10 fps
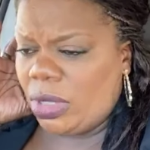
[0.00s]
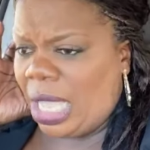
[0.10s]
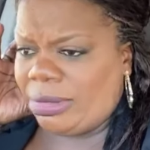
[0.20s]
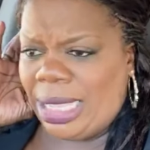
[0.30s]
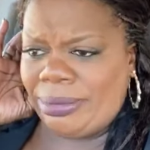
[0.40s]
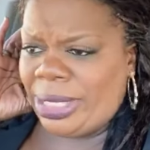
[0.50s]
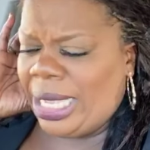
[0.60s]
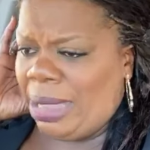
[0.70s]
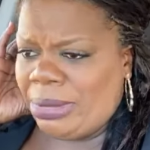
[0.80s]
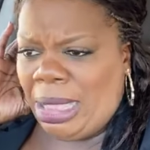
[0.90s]
I
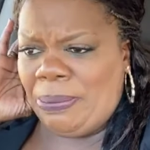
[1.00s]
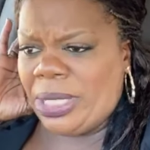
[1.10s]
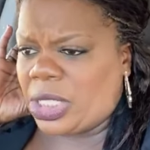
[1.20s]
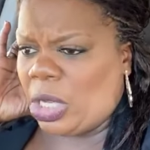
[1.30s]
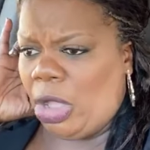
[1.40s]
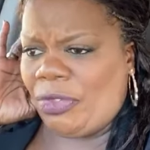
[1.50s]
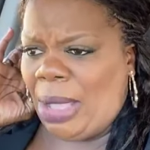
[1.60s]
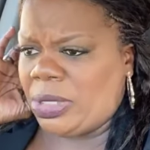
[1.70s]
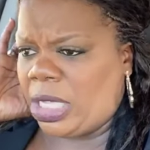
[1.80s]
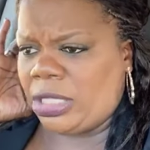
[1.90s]
mean, I'm pissed off.
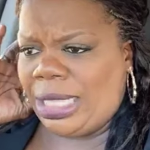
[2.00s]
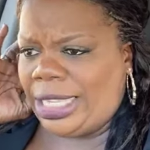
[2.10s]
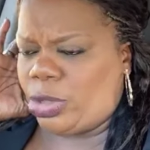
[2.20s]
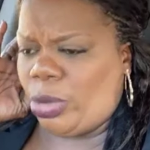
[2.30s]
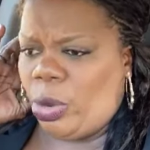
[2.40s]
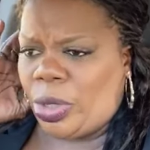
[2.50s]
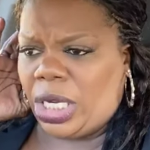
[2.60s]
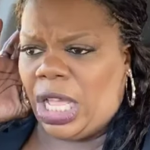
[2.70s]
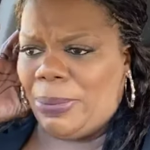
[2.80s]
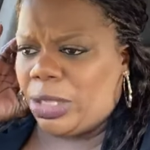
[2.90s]
I was up like 12, 1
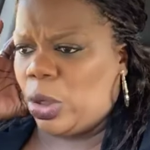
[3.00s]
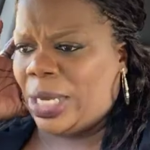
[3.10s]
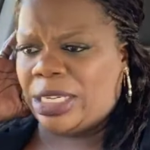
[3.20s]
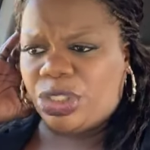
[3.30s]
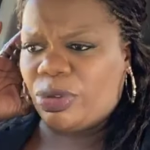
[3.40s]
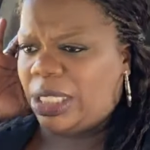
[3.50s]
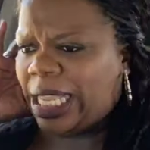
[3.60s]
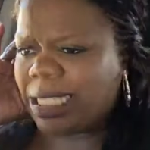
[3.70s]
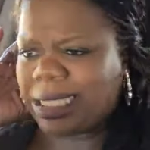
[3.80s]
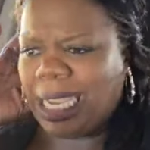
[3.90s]
o'clock about to go down the street
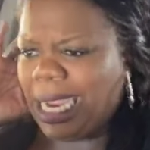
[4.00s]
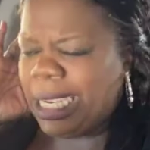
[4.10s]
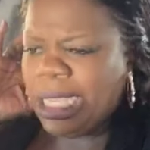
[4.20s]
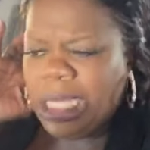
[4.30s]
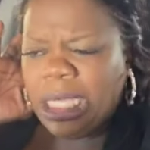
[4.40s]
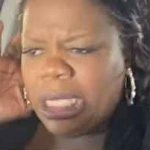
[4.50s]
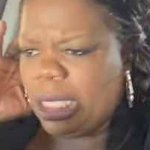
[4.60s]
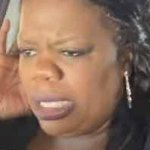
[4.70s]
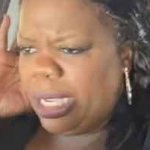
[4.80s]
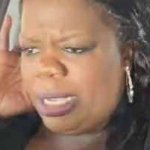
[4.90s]
last night
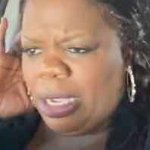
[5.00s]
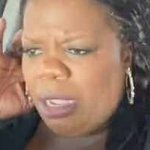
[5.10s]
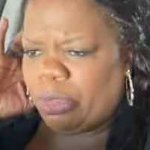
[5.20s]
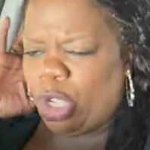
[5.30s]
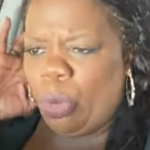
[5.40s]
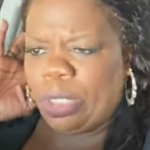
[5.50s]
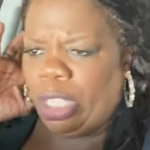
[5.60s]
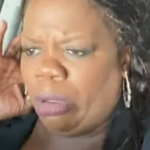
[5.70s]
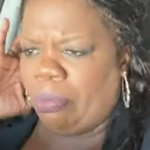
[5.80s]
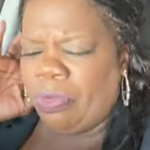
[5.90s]
to get to go with
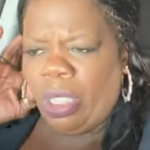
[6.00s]
them.